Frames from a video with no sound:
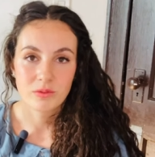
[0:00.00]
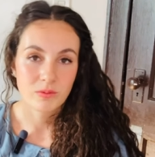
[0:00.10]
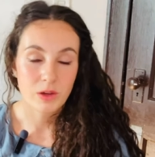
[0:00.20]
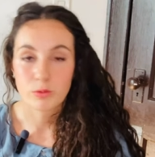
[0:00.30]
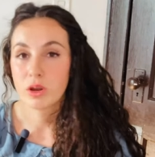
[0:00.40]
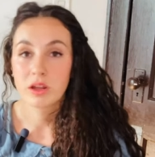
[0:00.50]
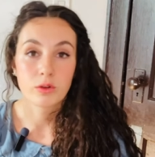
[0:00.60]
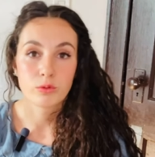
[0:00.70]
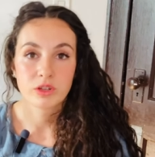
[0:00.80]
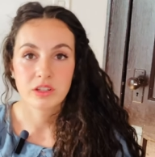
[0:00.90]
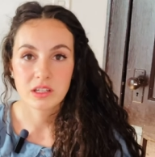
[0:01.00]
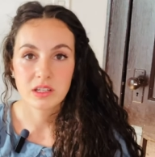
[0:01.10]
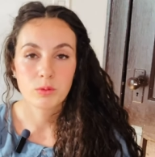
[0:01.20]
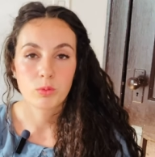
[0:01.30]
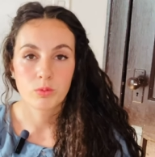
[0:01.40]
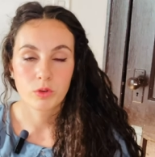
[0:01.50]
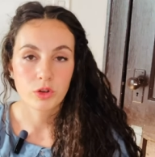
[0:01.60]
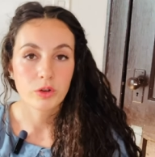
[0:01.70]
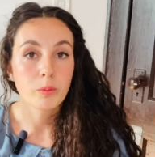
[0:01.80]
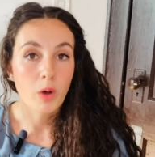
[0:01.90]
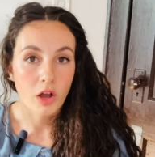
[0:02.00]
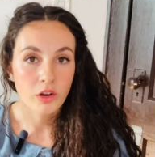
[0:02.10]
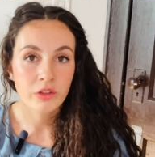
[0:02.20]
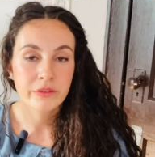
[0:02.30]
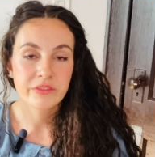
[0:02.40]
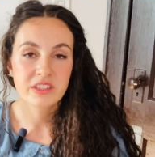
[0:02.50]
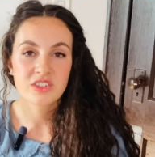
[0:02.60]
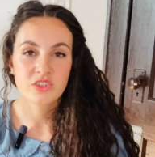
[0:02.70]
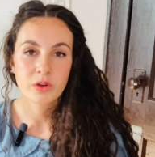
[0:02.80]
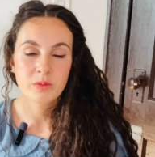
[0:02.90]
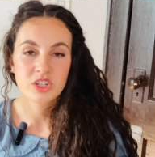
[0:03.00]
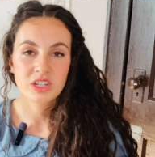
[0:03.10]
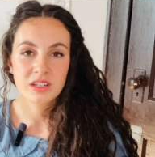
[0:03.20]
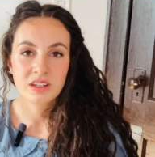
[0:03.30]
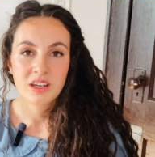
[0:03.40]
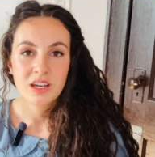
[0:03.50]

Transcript: like a really good model of vintage sewing machine,